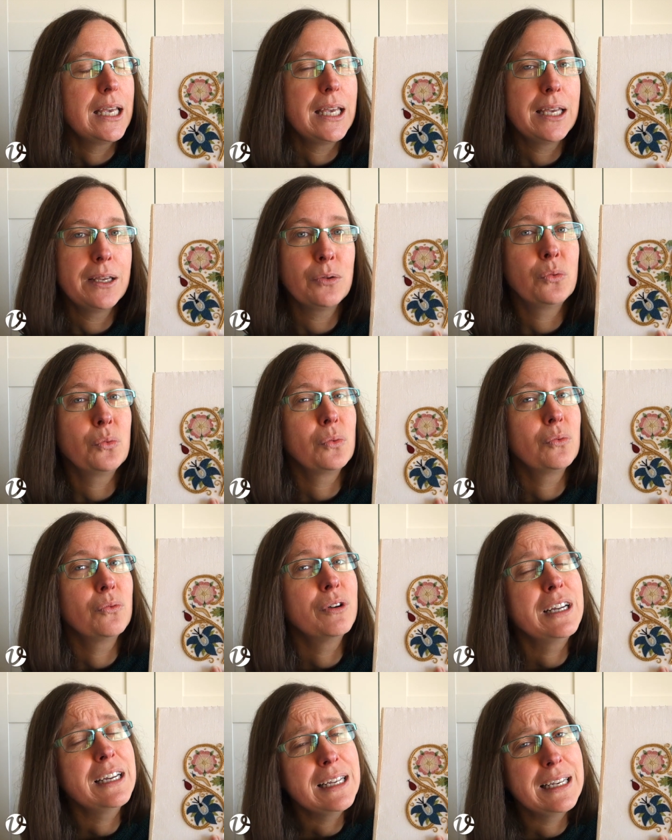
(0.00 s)
it
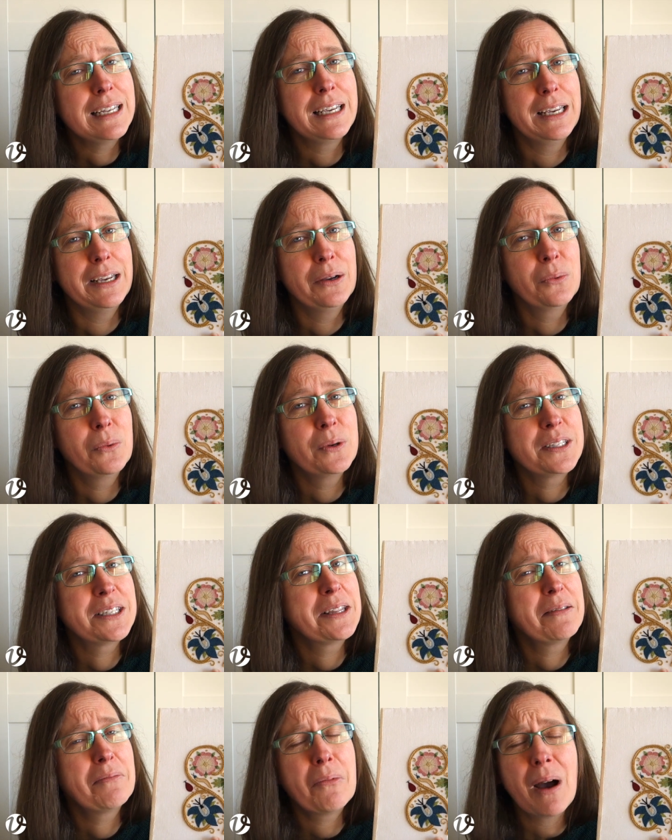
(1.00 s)
really was
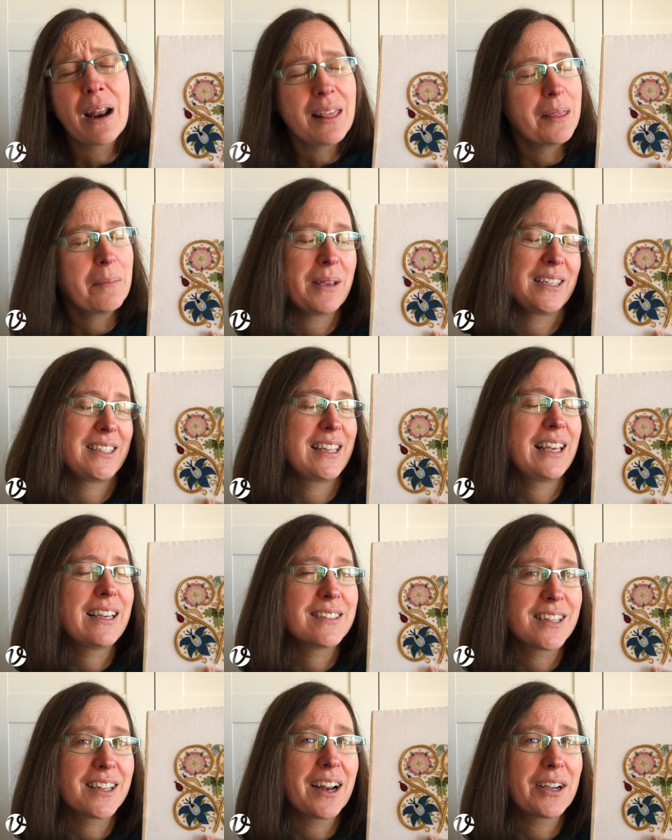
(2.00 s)
one of the best
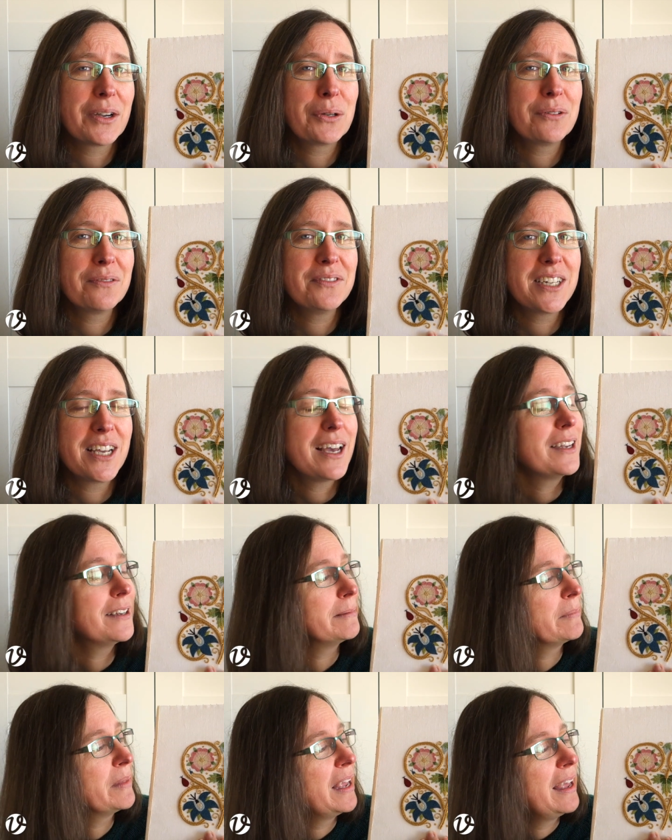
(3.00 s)
things that I could have
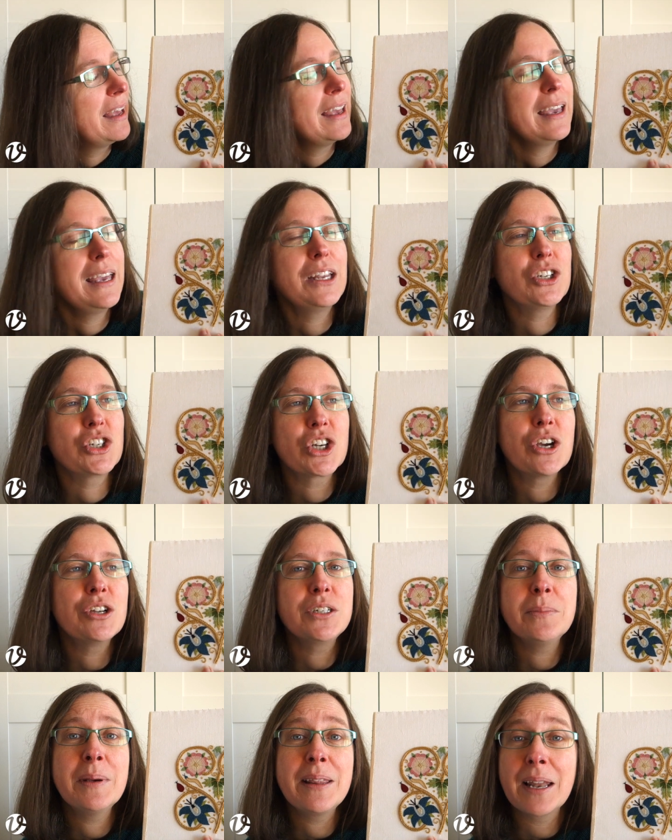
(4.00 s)
done. It showed
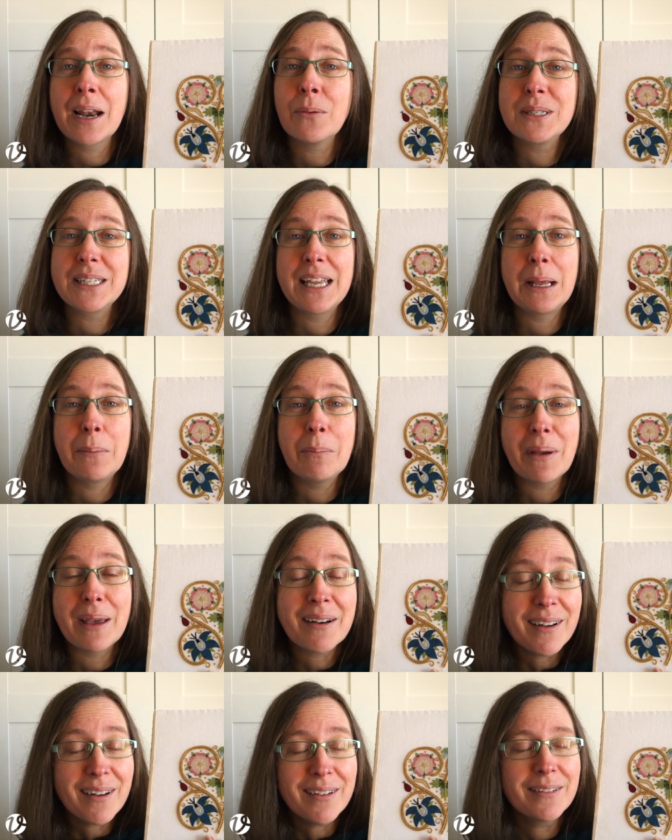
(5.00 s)
to me that I was getting
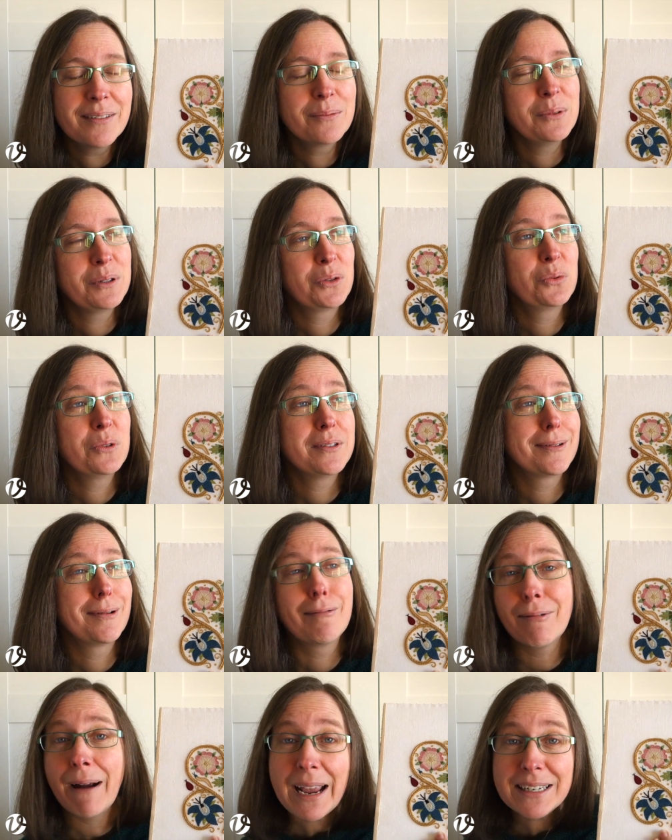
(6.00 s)
better, which was
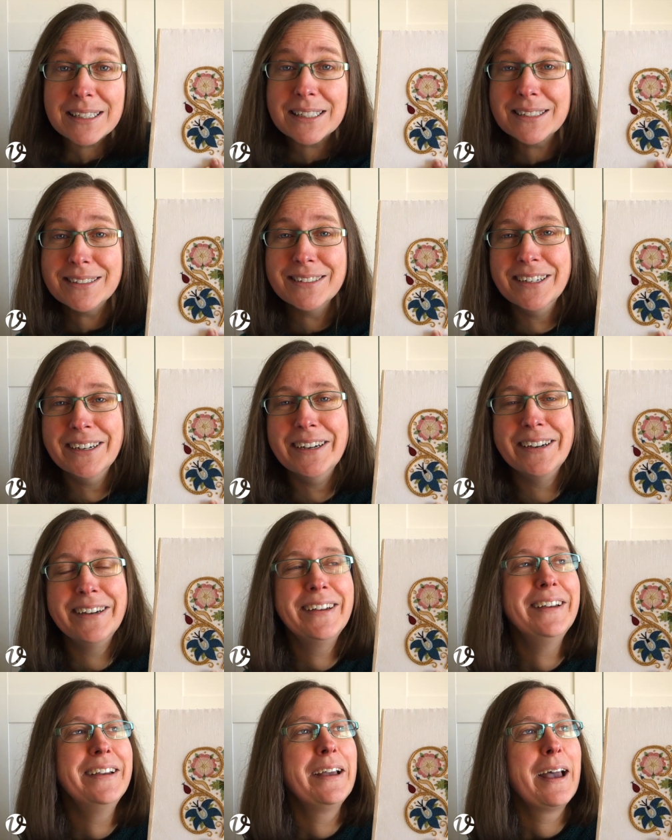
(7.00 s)
great,
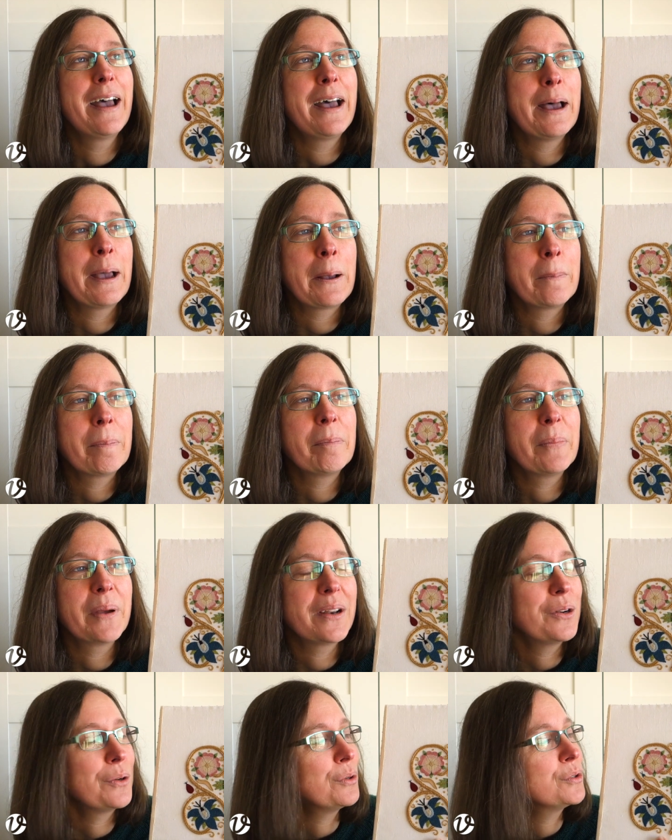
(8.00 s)

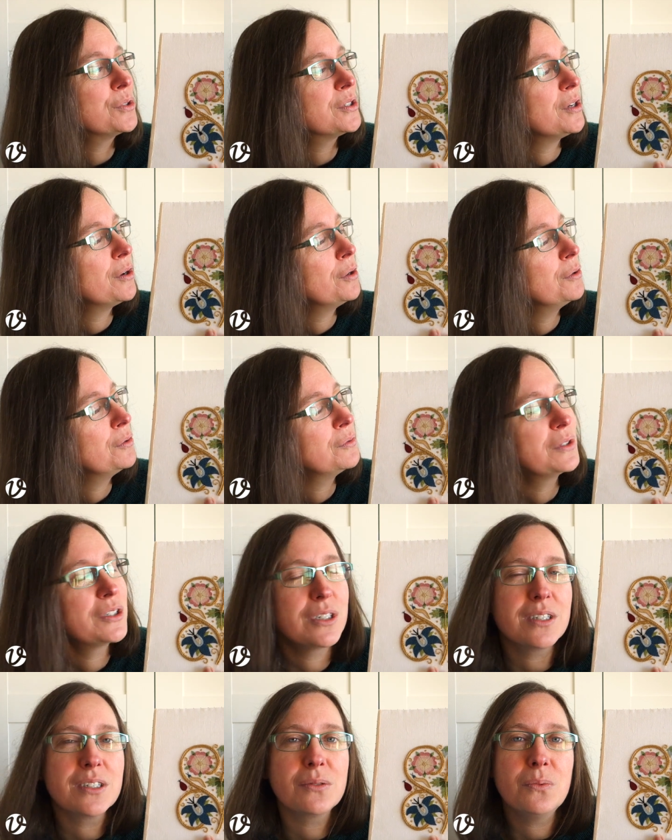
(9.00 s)
but it also
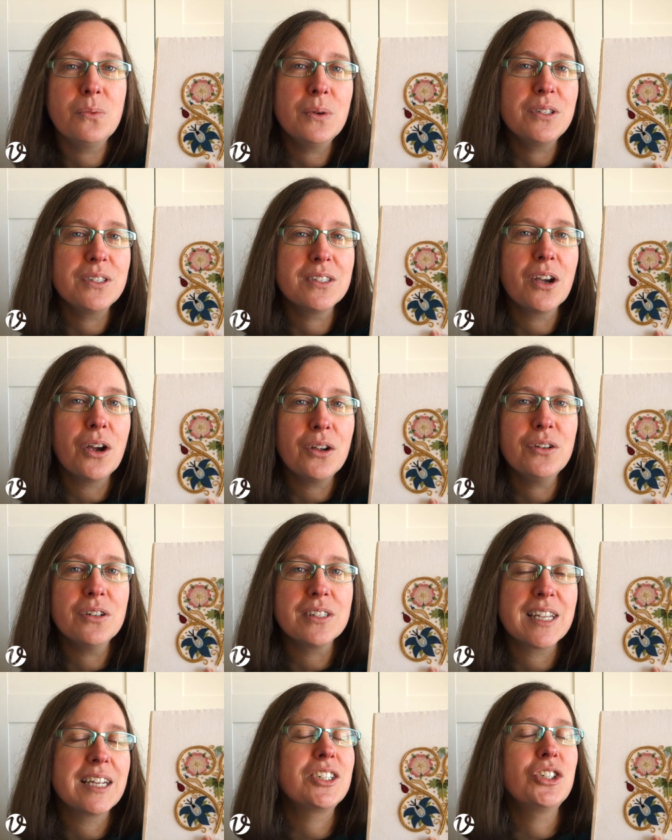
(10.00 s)
just was
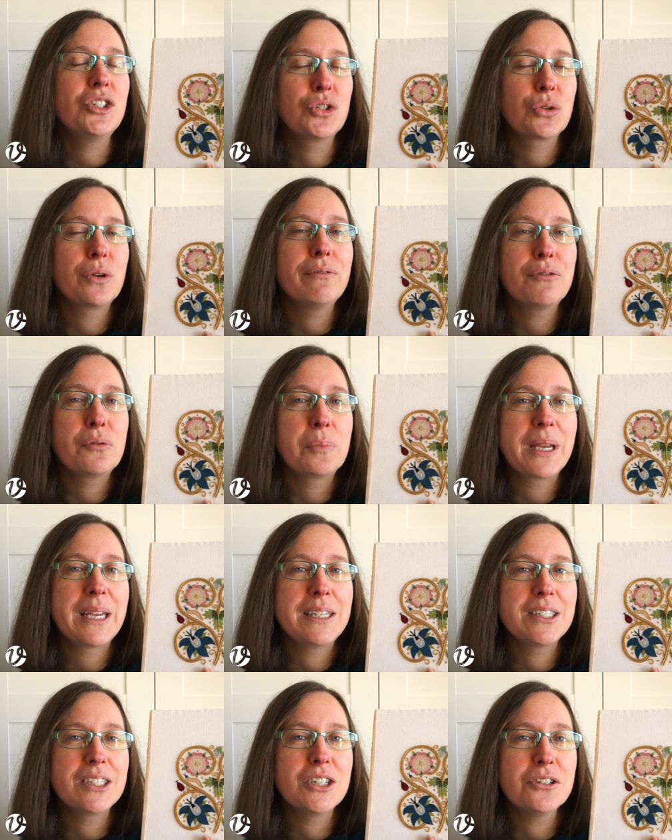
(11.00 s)
such a joyful
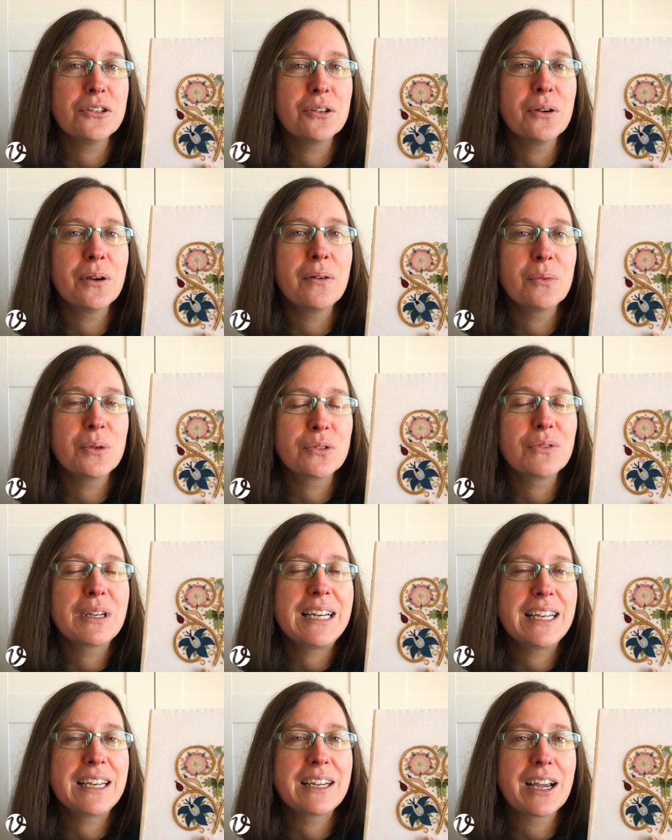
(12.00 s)
piece to do and was
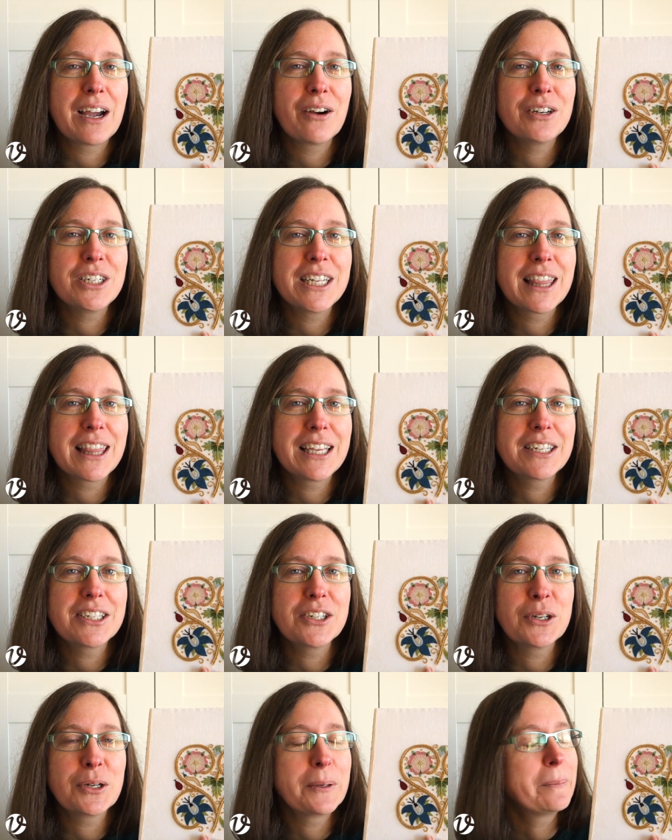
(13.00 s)
really an encouraging thing to
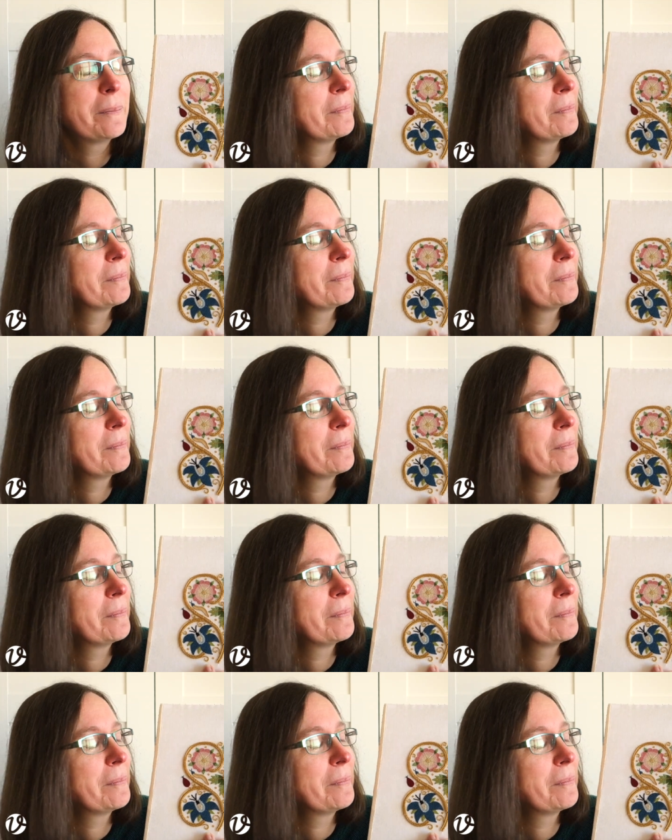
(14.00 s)
do.